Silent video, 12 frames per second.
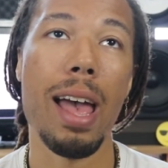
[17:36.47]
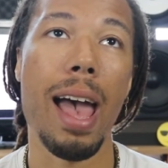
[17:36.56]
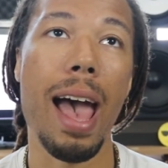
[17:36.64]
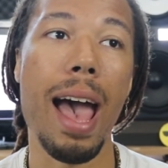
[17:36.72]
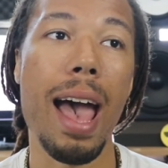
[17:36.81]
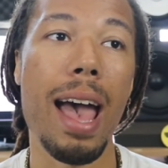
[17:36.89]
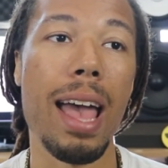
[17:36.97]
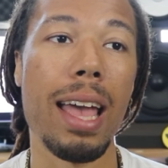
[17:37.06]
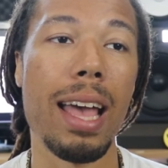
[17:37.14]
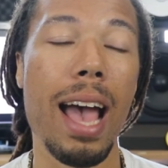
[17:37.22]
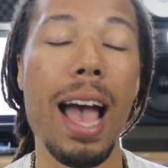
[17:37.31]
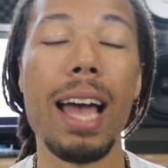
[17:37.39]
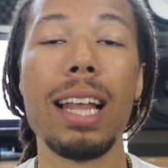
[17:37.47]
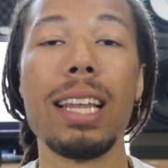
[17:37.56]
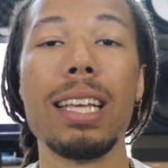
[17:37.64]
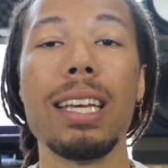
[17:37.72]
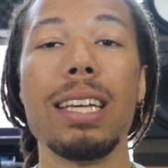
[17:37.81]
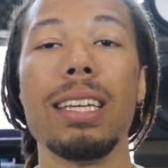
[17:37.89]
I
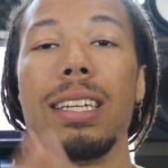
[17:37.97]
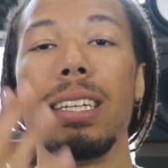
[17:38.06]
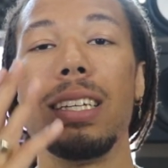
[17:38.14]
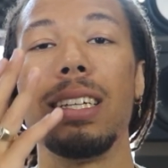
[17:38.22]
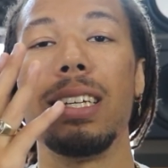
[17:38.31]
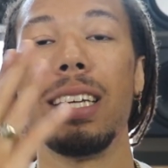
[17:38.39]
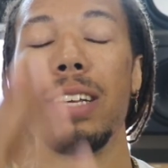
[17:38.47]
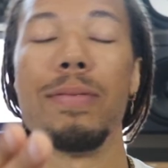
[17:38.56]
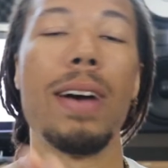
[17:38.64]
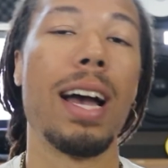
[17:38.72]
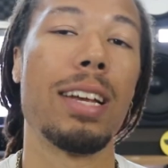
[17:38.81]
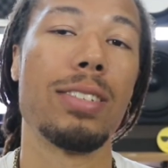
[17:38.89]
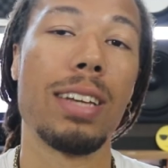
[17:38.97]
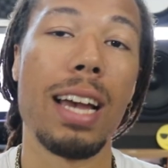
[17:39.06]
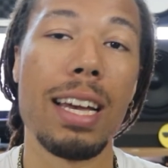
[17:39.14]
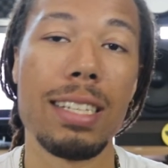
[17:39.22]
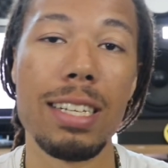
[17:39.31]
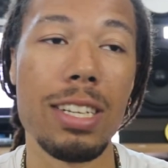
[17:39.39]
highly advise you
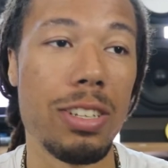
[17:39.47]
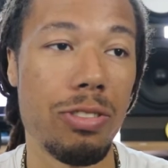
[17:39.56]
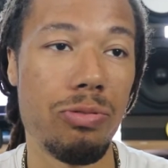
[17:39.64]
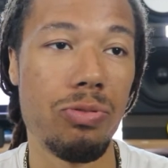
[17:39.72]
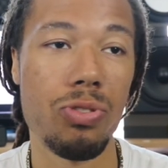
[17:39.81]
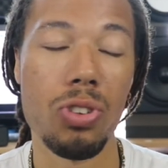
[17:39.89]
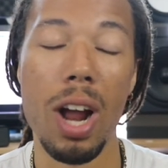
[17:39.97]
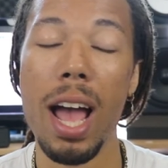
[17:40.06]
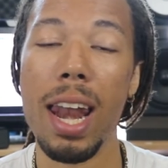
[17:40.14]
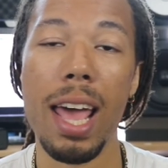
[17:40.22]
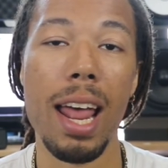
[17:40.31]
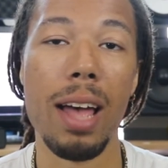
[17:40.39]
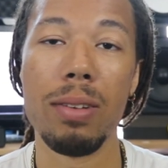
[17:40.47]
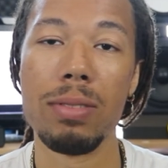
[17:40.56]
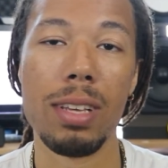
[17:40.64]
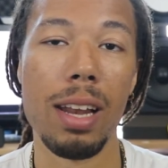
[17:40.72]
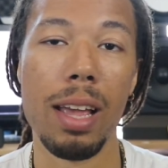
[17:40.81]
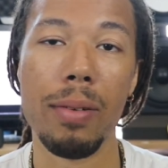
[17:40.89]
guys to just try that out
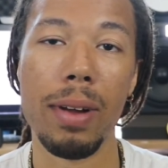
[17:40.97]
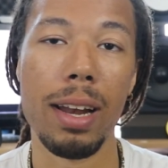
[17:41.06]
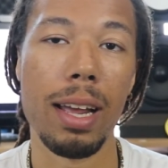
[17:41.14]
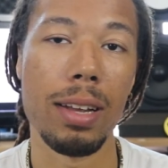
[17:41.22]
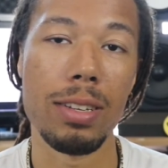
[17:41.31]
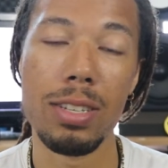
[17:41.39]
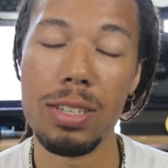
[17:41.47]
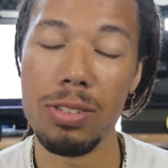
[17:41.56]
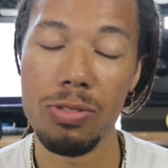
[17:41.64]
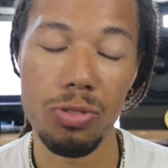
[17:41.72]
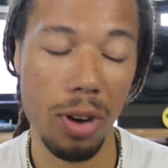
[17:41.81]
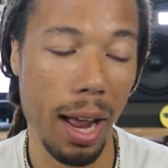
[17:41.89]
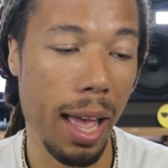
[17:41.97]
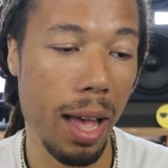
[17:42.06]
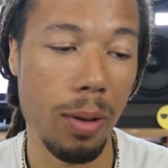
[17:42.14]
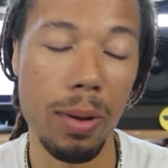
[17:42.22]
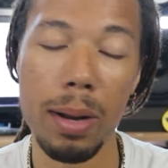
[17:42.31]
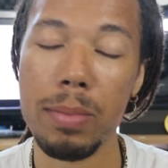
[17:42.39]
today, right now. Just try
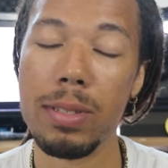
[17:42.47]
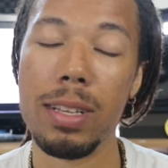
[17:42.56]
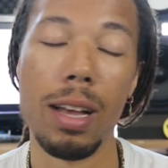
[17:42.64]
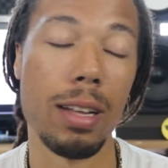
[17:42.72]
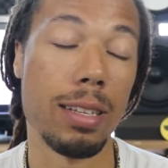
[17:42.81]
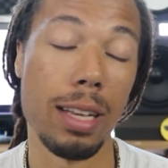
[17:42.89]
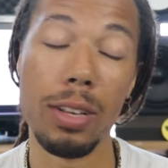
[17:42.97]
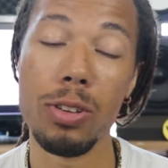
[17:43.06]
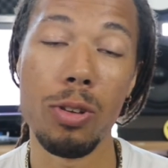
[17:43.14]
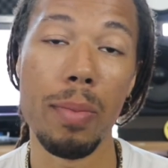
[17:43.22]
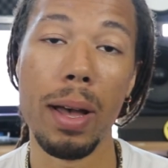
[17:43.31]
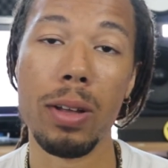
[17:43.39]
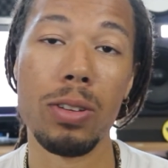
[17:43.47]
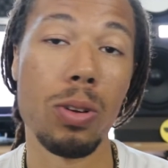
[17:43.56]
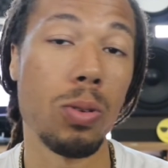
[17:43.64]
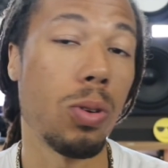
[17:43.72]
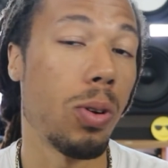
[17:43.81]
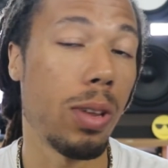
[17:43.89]
out what I'm telling you about.
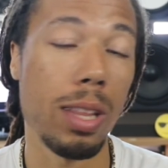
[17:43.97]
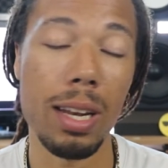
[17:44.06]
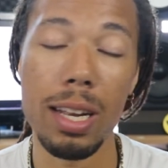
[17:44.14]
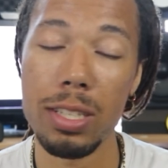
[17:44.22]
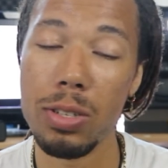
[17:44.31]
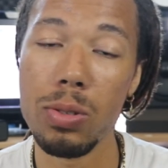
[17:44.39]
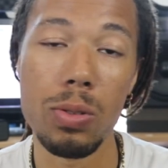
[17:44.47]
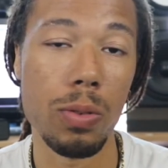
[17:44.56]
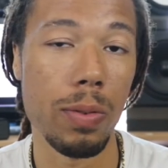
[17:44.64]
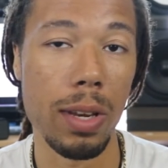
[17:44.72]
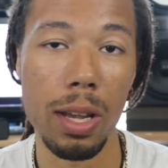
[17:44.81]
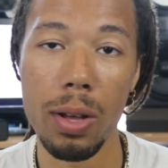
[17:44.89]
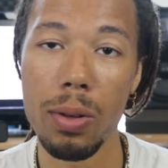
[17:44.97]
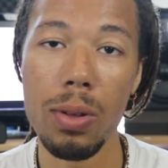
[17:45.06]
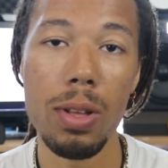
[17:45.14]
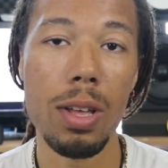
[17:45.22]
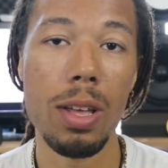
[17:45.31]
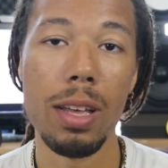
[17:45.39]
Don't go to the next YouTube video.
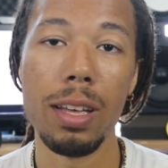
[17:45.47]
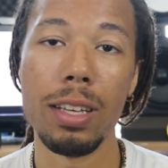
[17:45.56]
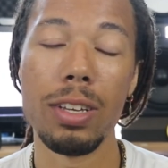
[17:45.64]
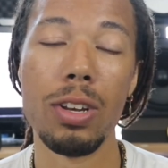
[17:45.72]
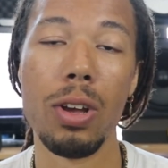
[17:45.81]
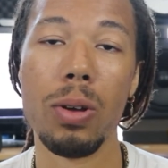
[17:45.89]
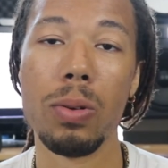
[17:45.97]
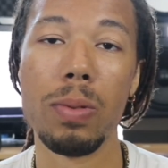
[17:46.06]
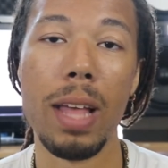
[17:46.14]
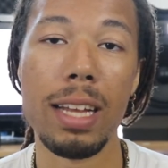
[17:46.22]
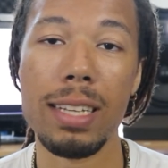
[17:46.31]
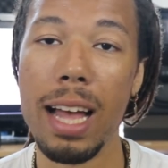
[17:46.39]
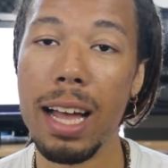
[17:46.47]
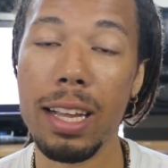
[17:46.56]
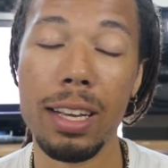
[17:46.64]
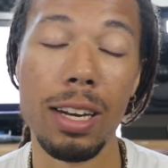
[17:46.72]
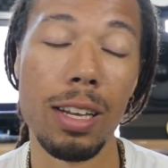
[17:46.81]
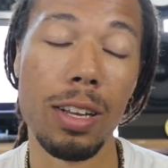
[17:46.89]
You know, that's not how
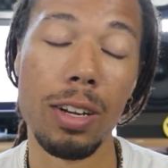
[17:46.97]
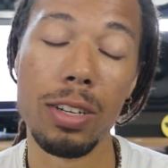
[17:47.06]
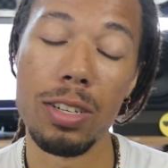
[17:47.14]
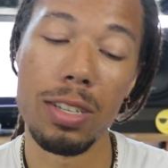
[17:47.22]
you're gonna learn.